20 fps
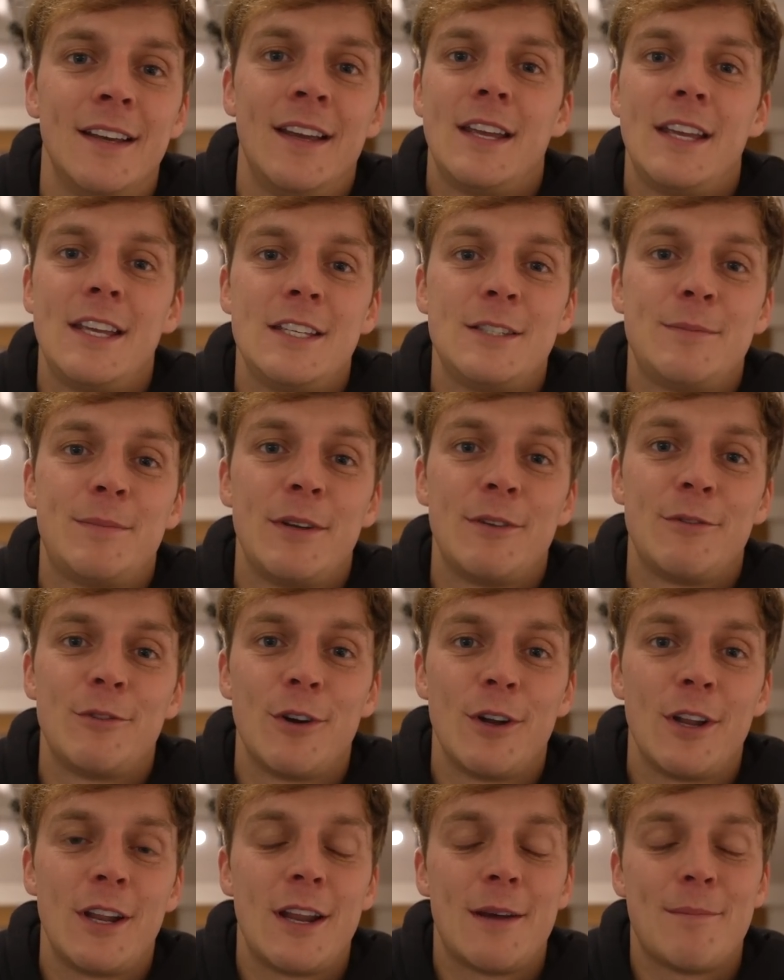He's been
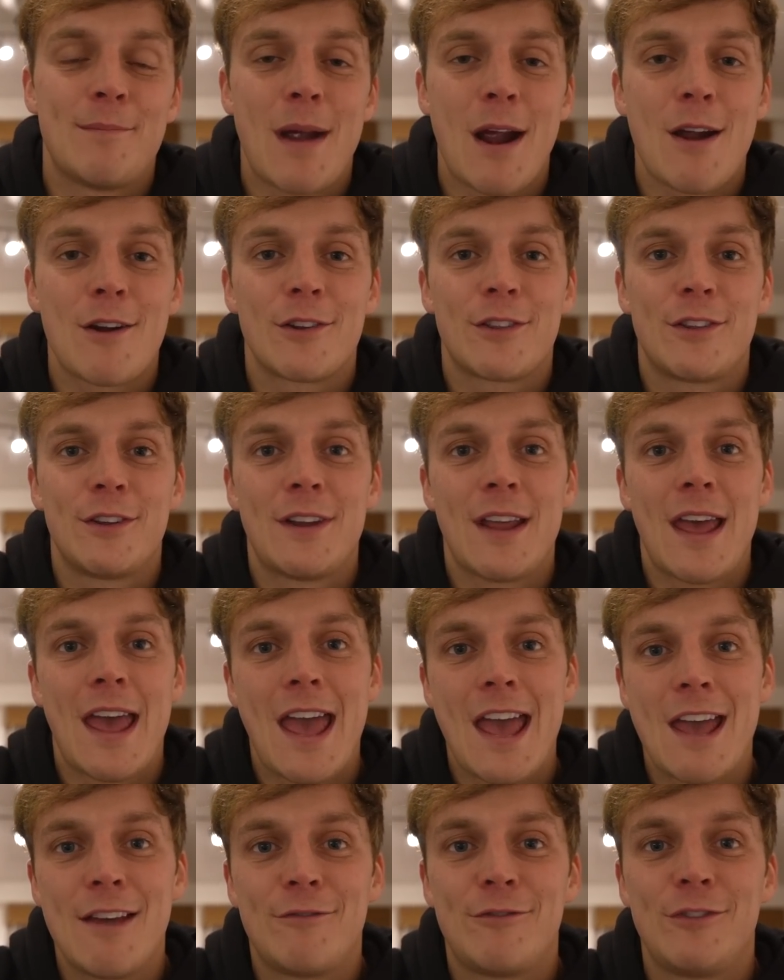running a marathon
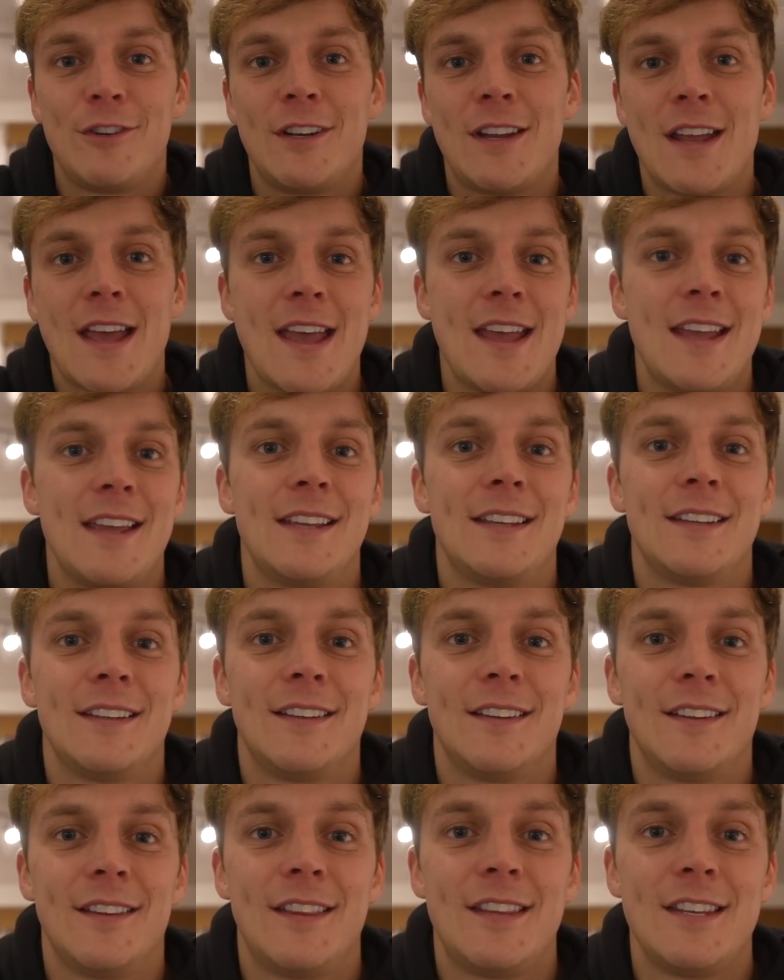every day
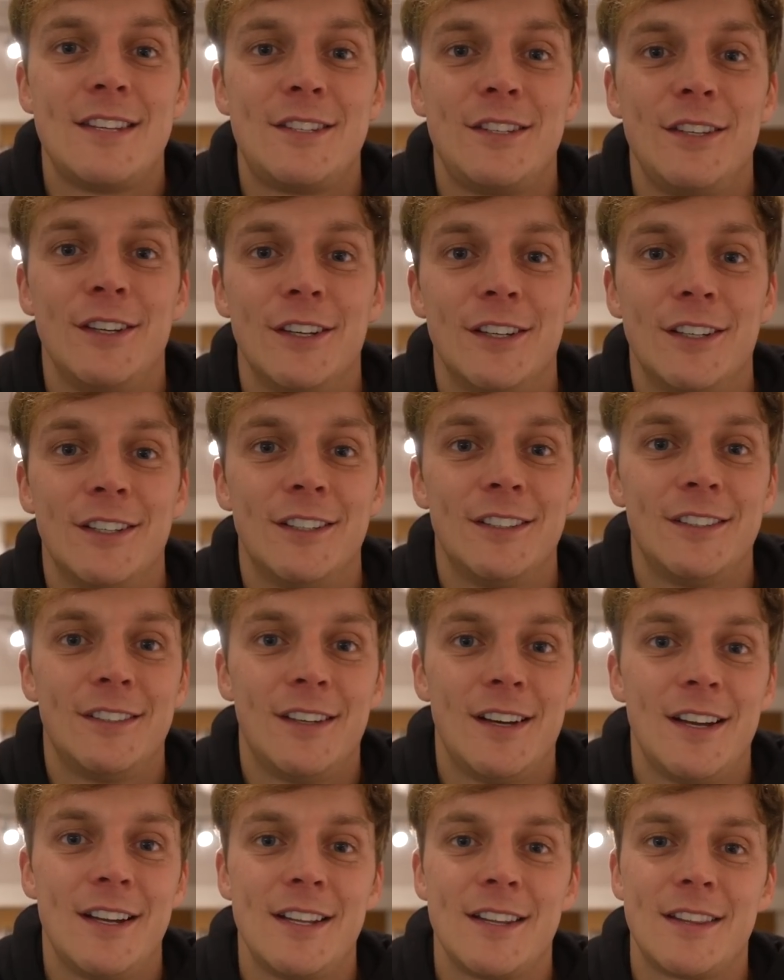this year,
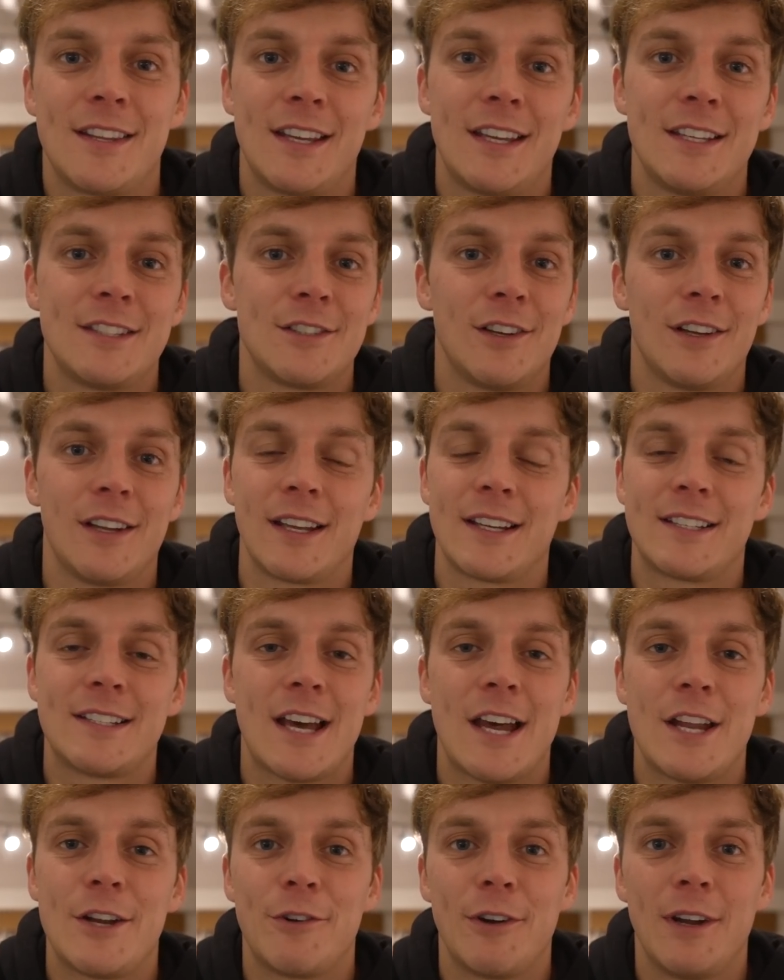and I think he's got like
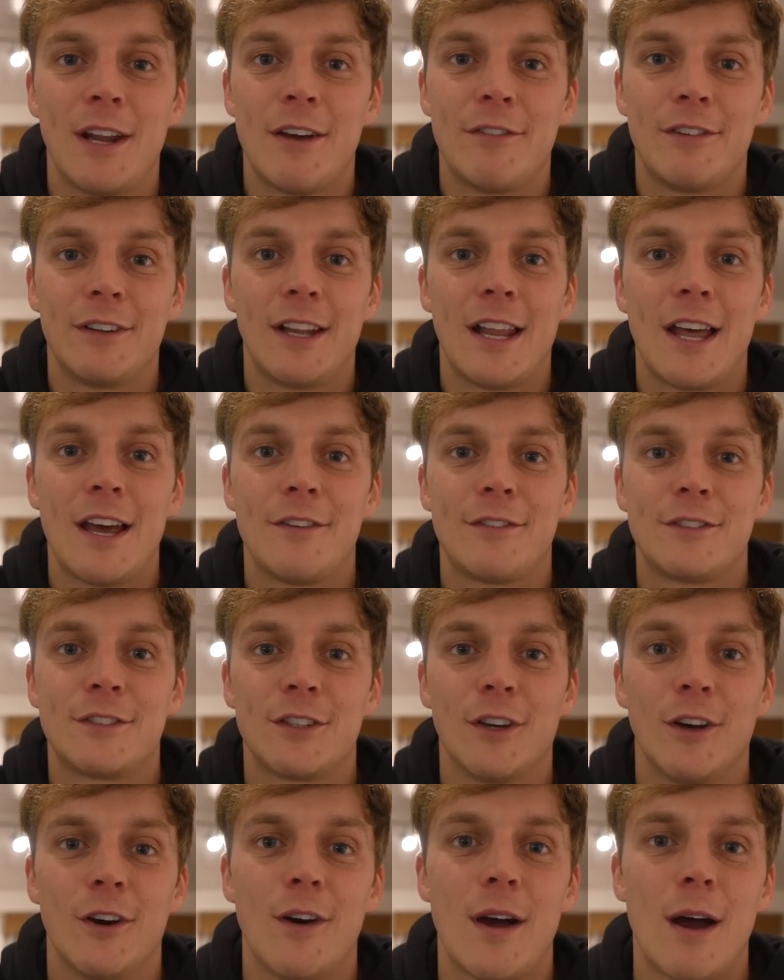10 or 11 left.
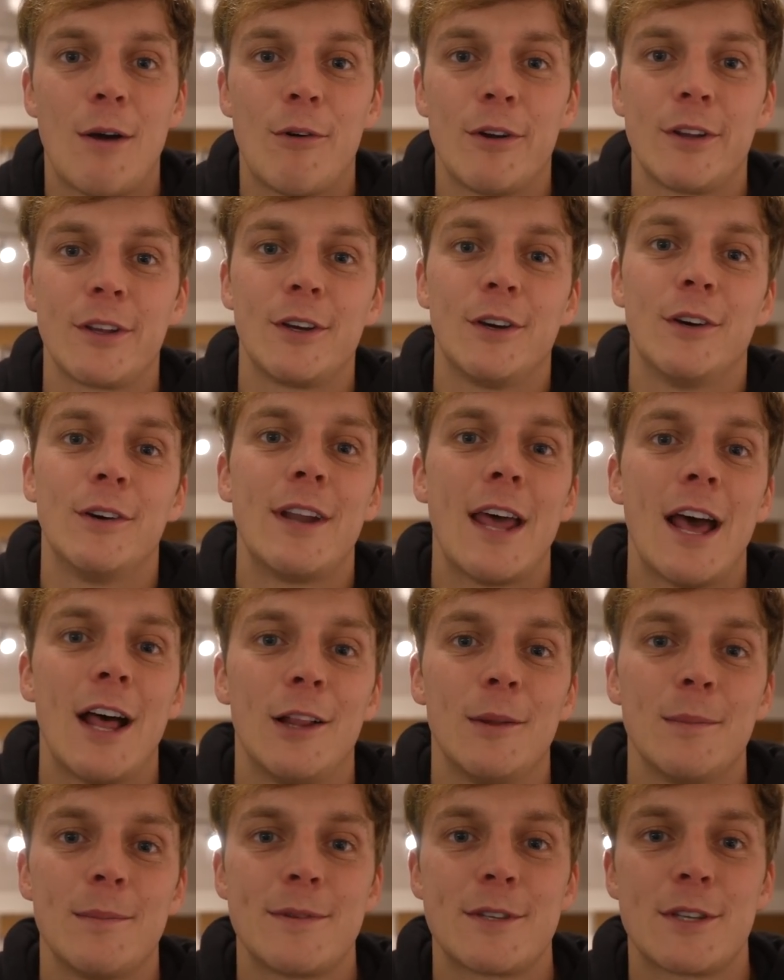So I want to go and
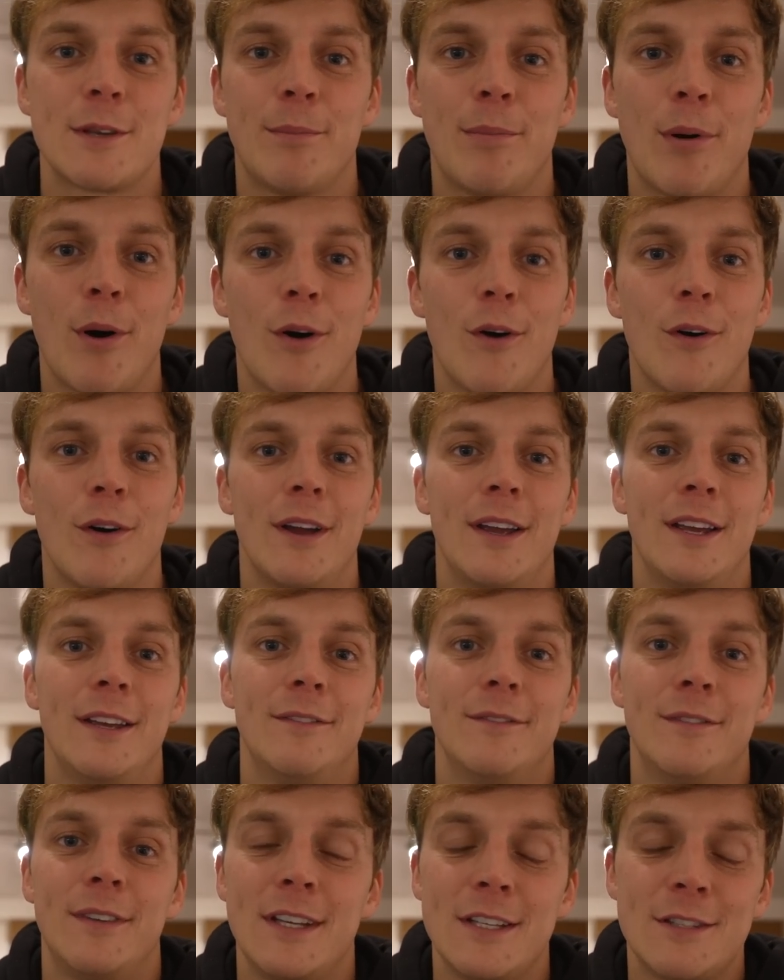help support
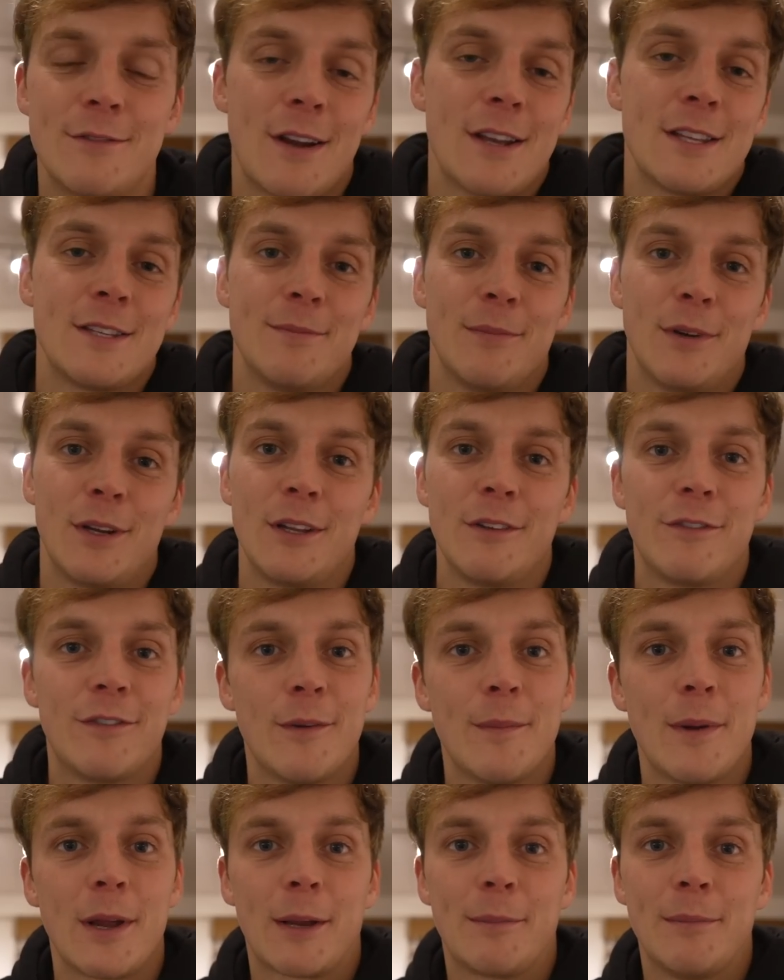him. He's raising money
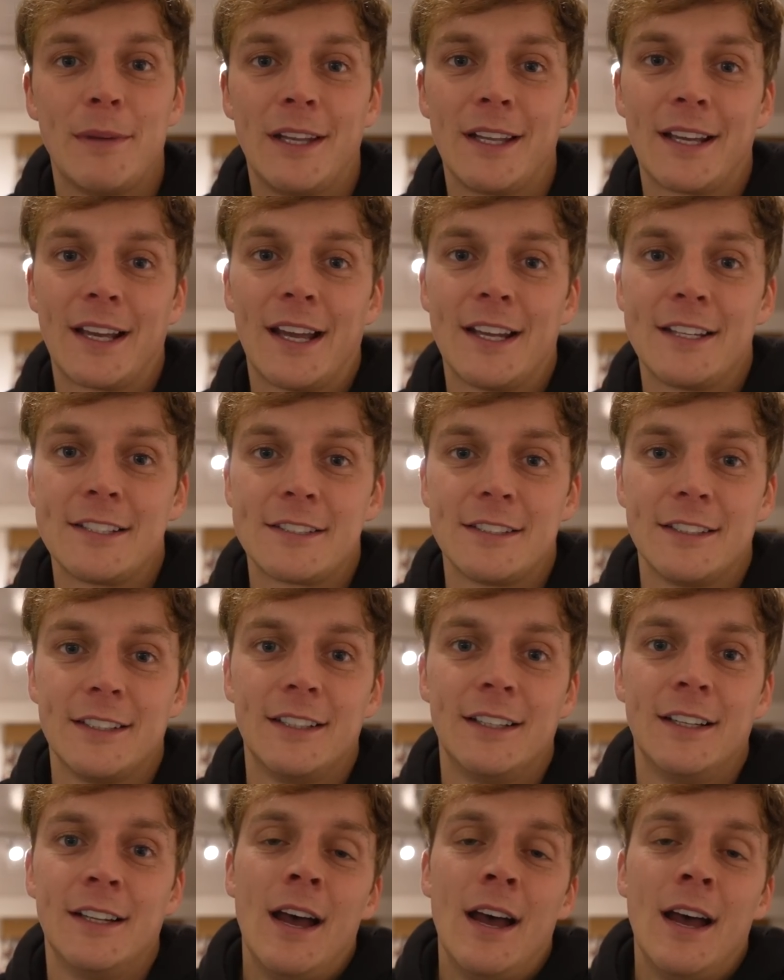for Macmillan Cancer.